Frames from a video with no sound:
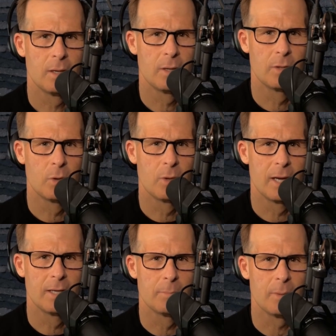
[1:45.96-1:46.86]
Your
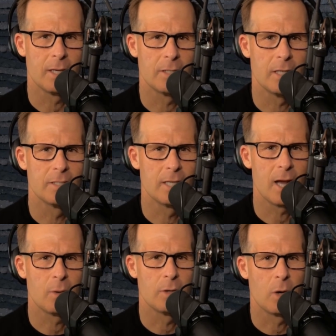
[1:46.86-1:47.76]
landing page is
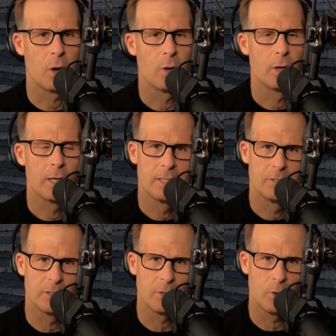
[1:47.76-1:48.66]
now a targeting
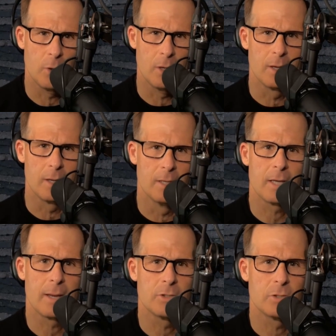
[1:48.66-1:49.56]
signal,
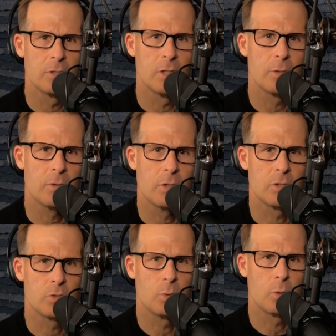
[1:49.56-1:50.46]
not just a
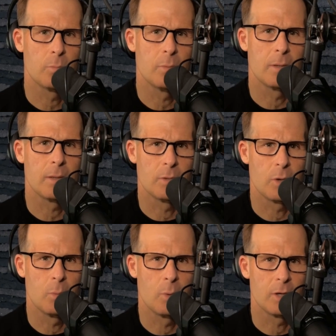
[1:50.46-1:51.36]
conversion tool.
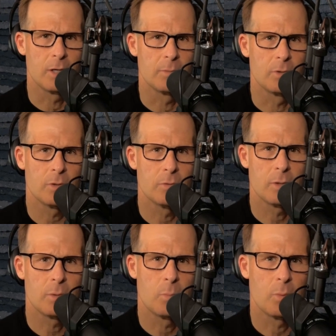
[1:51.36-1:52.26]
Your marketing move?
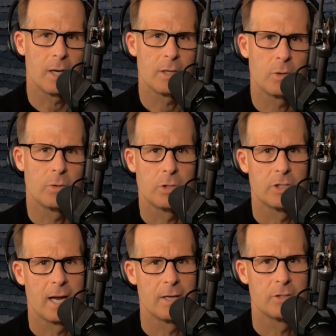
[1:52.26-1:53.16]
Write your
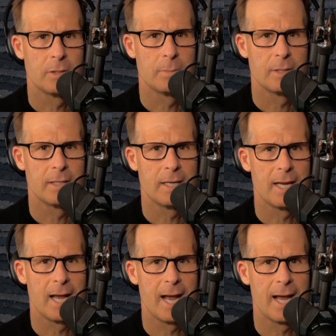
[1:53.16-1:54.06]
ChatGPT
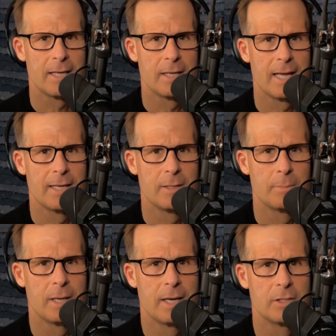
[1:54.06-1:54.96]
ad landing
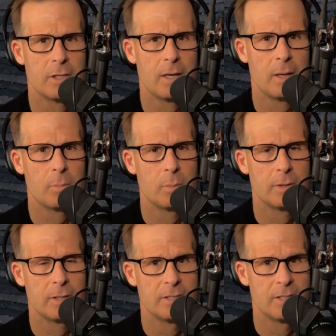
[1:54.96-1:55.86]
page
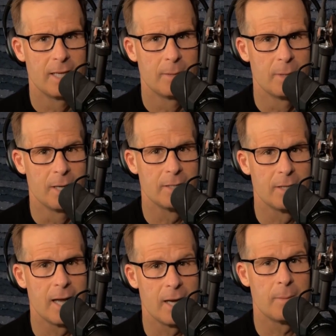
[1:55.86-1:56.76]
with the same
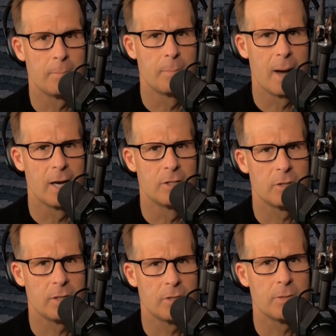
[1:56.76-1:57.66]

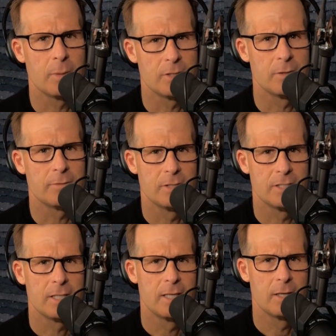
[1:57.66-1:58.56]
intent-matched
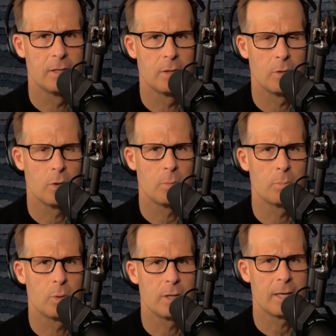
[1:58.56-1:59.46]
specificity you'd
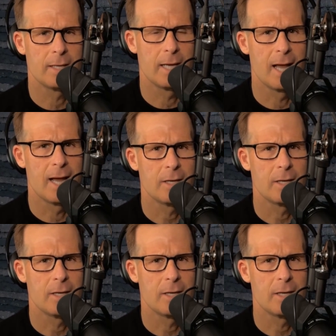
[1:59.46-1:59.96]
put in the ad